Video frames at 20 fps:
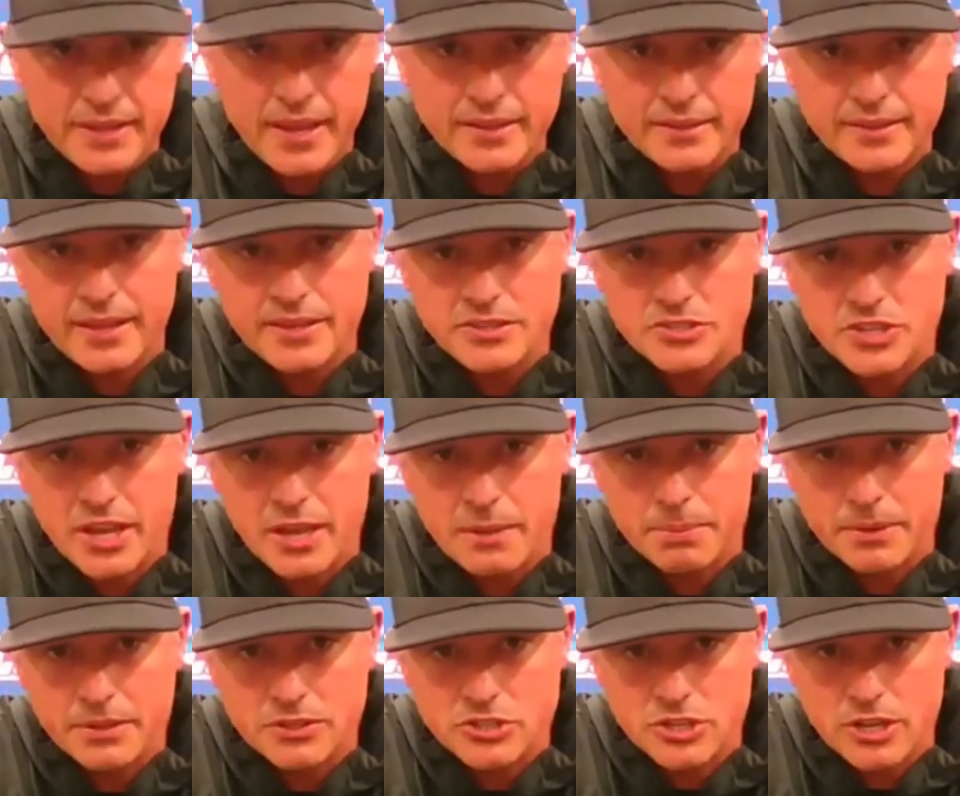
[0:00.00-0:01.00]
A-10
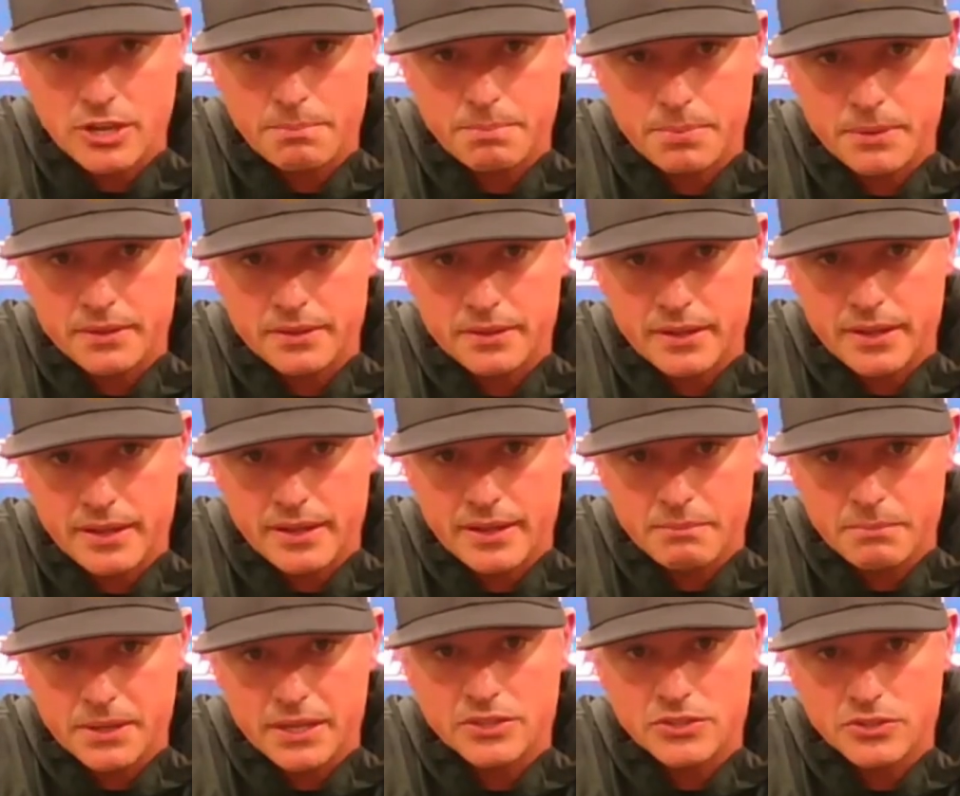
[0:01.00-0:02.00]
championship
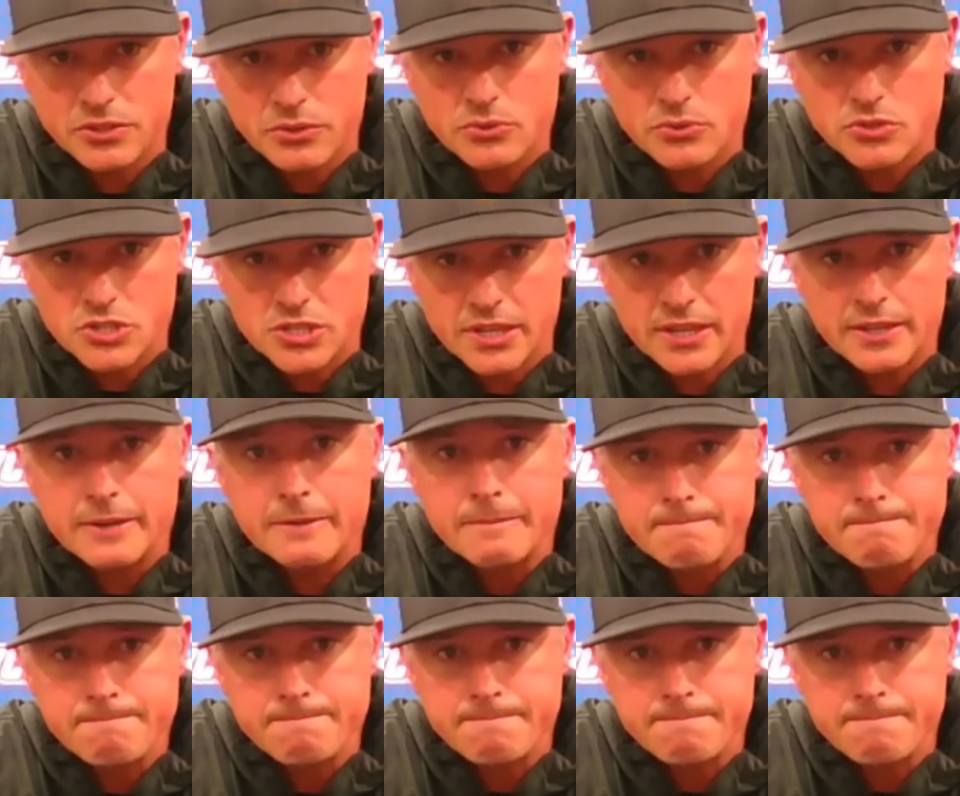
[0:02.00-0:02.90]
and be a 2 seed.